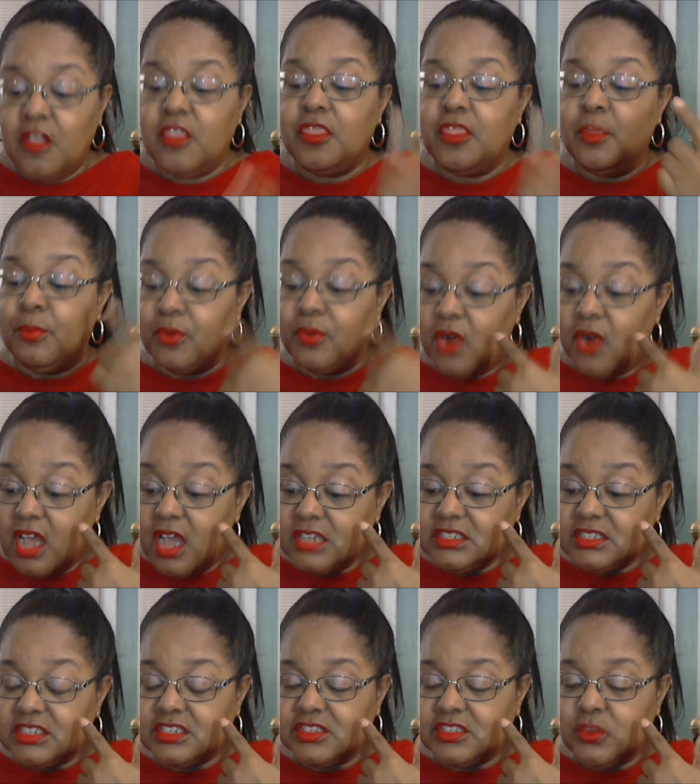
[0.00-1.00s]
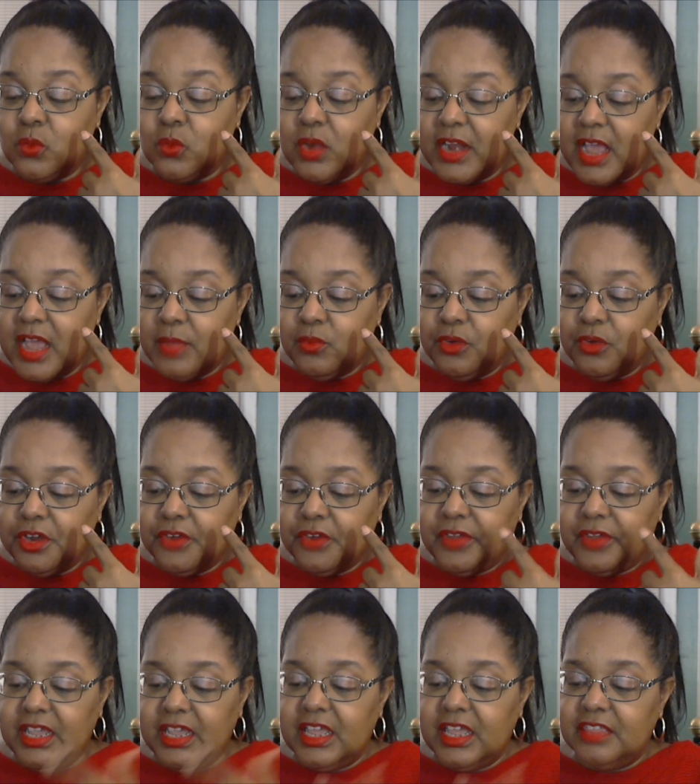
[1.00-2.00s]
the bronze is the one I'm
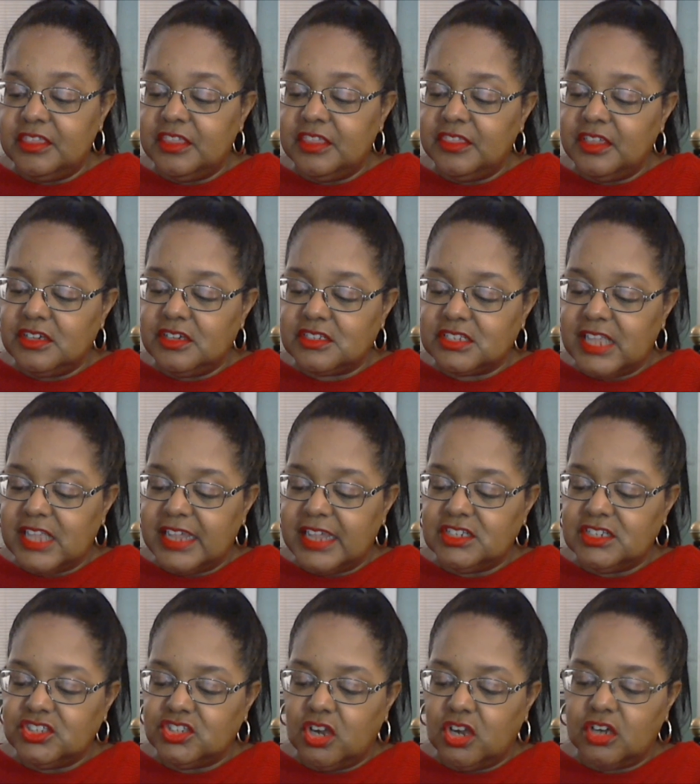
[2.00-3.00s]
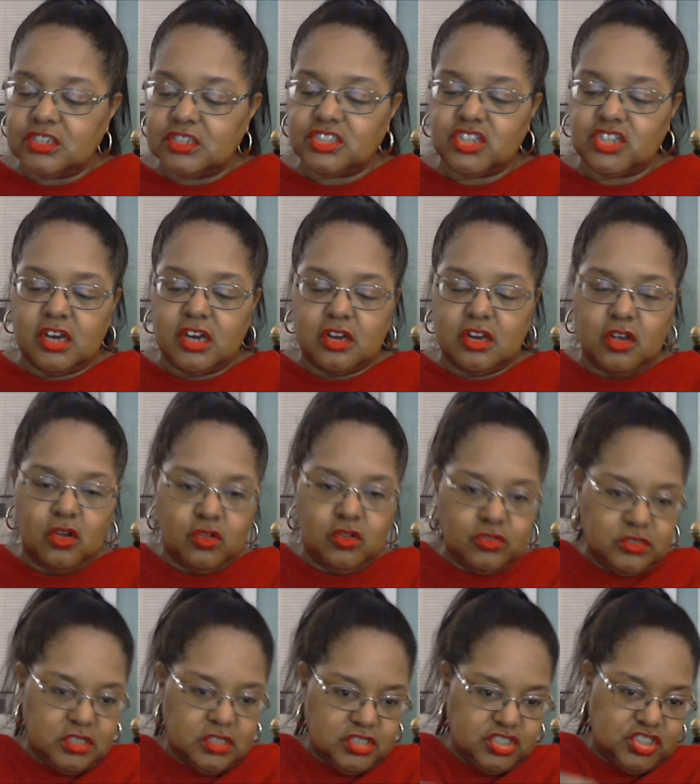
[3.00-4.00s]
wearing, and then there's like a dark charcoal,
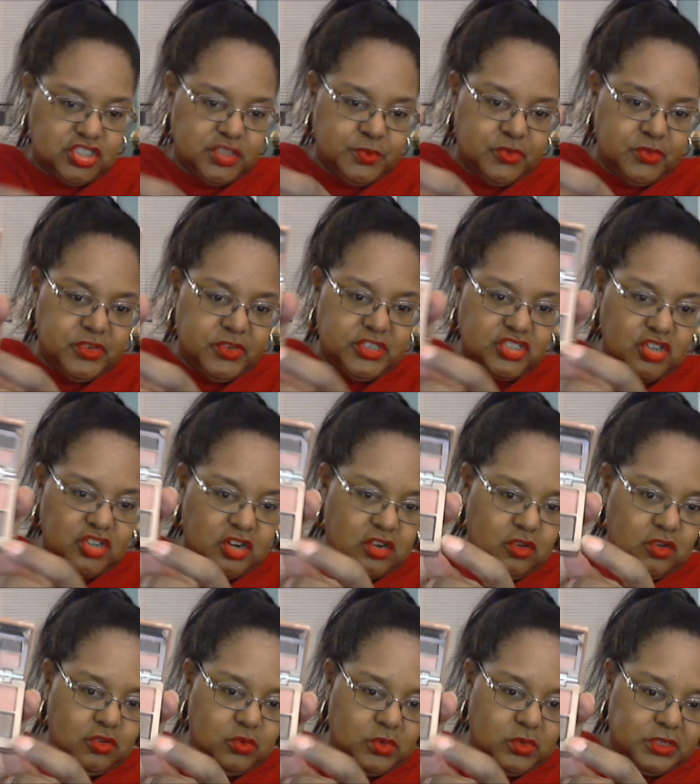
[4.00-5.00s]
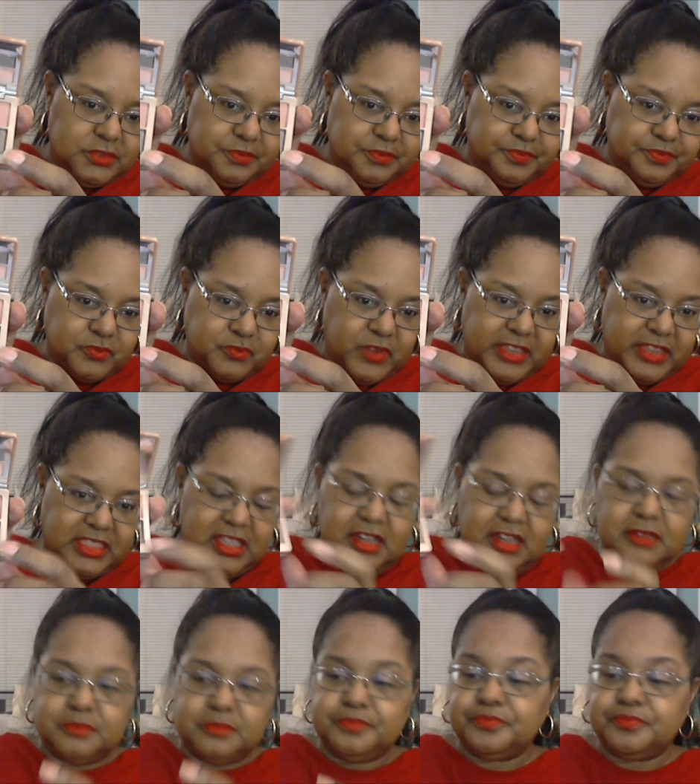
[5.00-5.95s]
a shimmery charcoal one right there.